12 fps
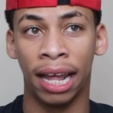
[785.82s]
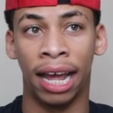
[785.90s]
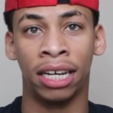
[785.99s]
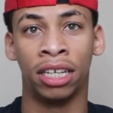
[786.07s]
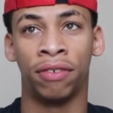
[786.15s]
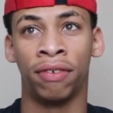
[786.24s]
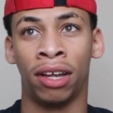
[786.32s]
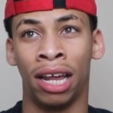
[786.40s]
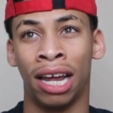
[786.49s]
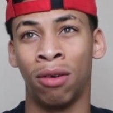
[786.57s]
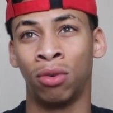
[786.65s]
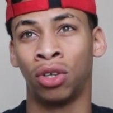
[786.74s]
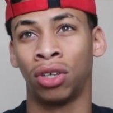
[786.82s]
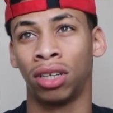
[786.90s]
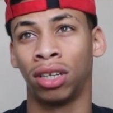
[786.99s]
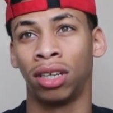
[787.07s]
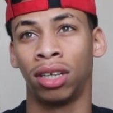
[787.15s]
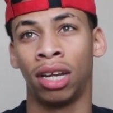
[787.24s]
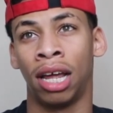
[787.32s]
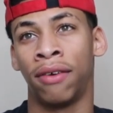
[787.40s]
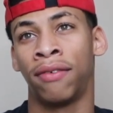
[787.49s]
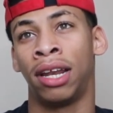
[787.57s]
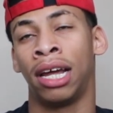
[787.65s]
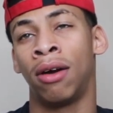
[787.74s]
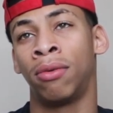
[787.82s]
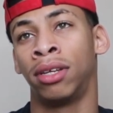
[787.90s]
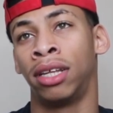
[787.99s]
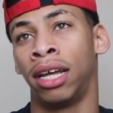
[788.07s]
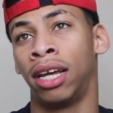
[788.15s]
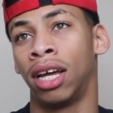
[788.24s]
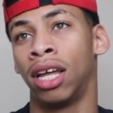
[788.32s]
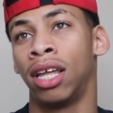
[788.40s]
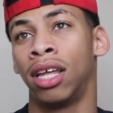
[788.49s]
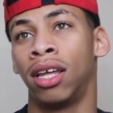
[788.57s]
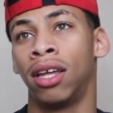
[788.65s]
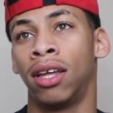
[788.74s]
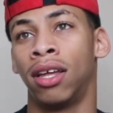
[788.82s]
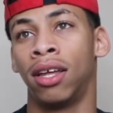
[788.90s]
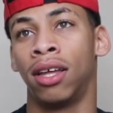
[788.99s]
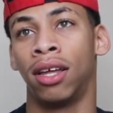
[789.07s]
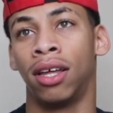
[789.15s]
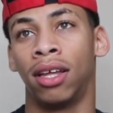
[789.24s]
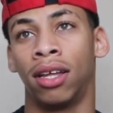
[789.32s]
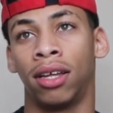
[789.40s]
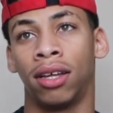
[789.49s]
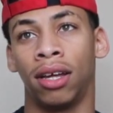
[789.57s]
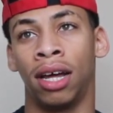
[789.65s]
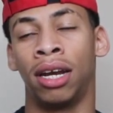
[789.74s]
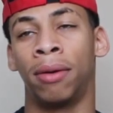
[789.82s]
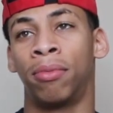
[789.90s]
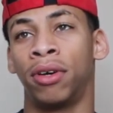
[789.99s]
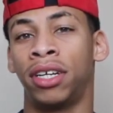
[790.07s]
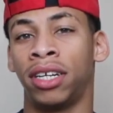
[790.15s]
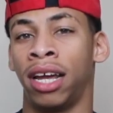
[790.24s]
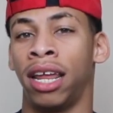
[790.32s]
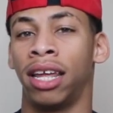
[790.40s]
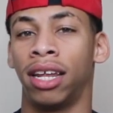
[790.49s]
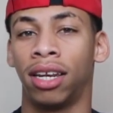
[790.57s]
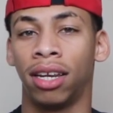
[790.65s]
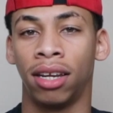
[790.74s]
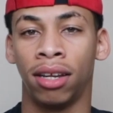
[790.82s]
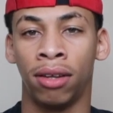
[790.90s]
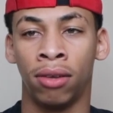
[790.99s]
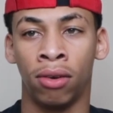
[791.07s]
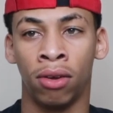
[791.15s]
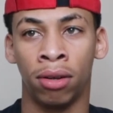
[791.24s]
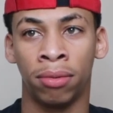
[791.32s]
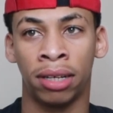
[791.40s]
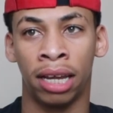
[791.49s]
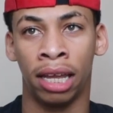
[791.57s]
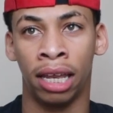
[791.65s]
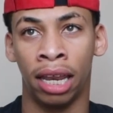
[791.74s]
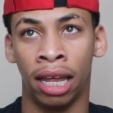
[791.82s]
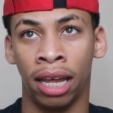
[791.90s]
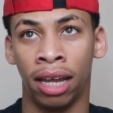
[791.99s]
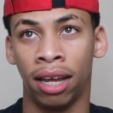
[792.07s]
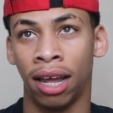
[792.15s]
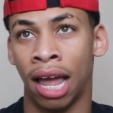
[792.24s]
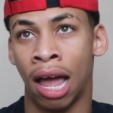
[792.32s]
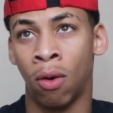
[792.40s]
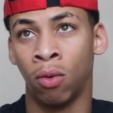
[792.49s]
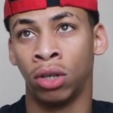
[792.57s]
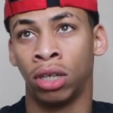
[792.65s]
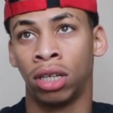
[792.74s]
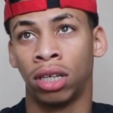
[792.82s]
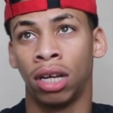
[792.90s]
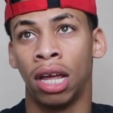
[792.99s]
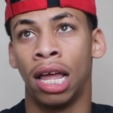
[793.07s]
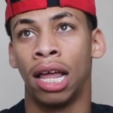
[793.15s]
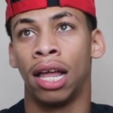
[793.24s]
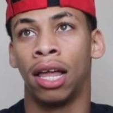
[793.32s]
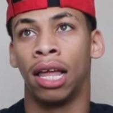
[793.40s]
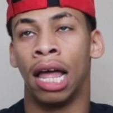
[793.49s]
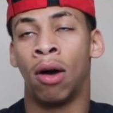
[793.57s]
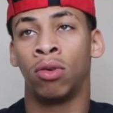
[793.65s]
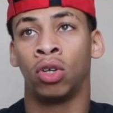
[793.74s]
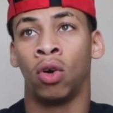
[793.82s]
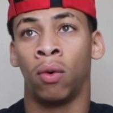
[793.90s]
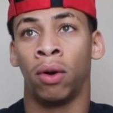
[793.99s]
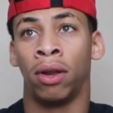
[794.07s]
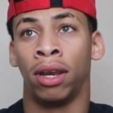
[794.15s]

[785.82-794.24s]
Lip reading: I just felt like I was like unappreciated, you know what I'm saying? Like, I was going,